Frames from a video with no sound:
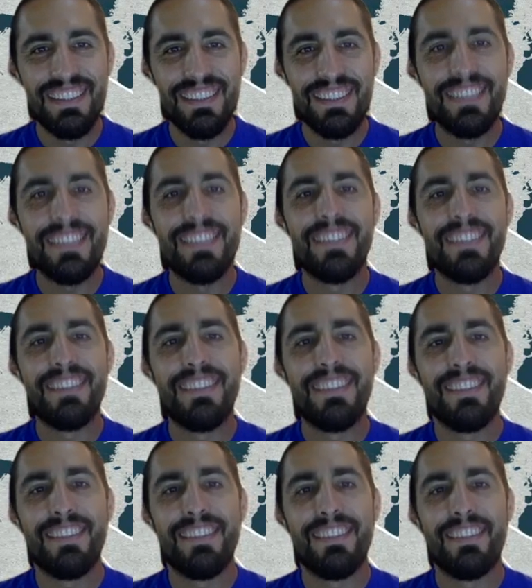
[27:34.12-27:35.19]

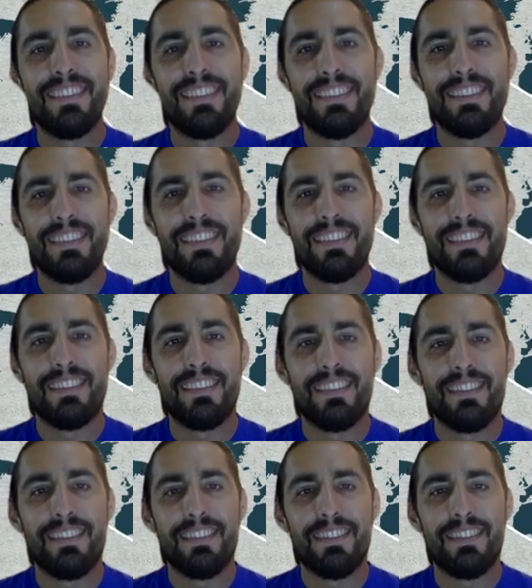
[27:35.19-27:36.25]

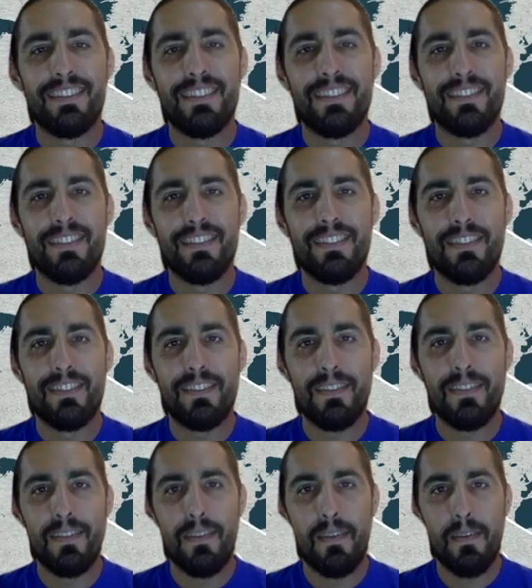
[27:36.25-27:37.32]

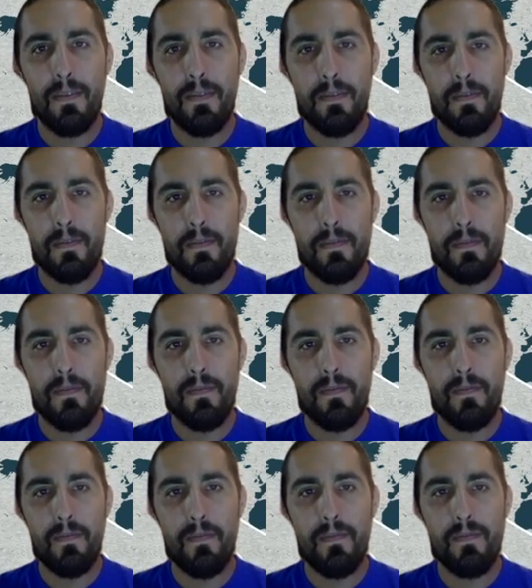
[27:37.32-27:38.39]

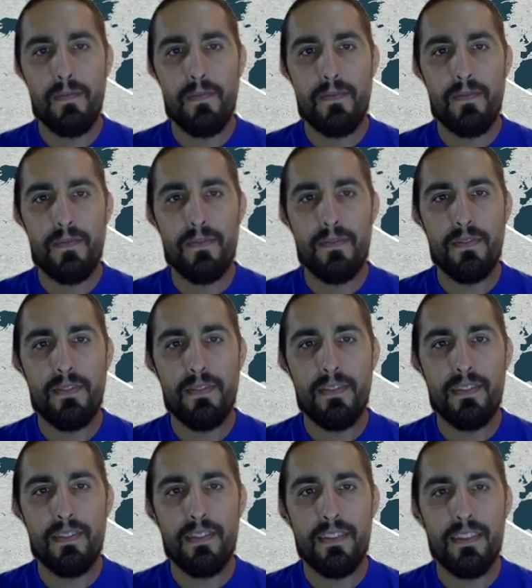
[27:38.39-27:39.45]

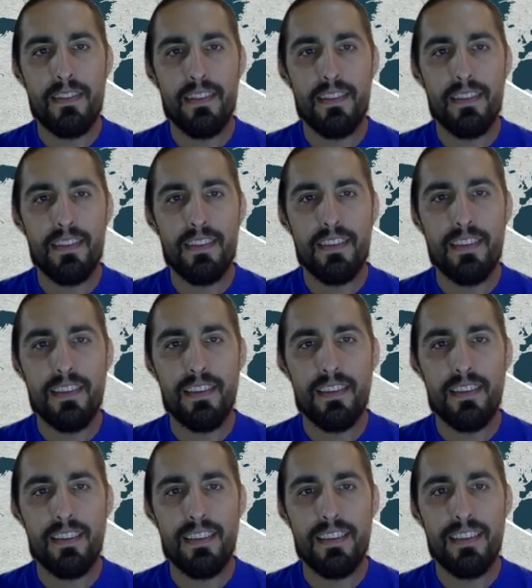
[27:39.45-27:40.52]

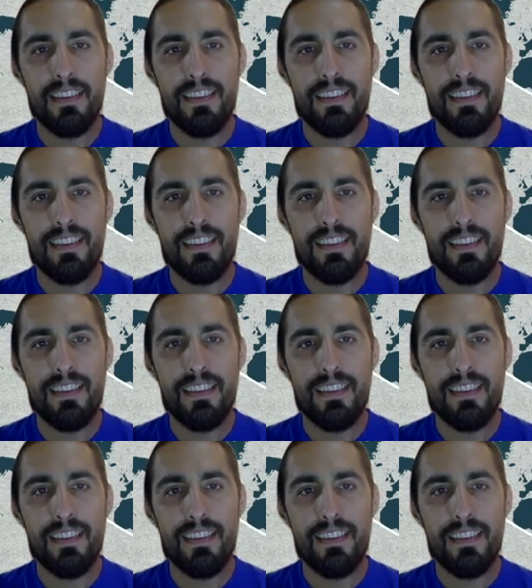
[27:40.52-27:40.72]
This person isn't speaking.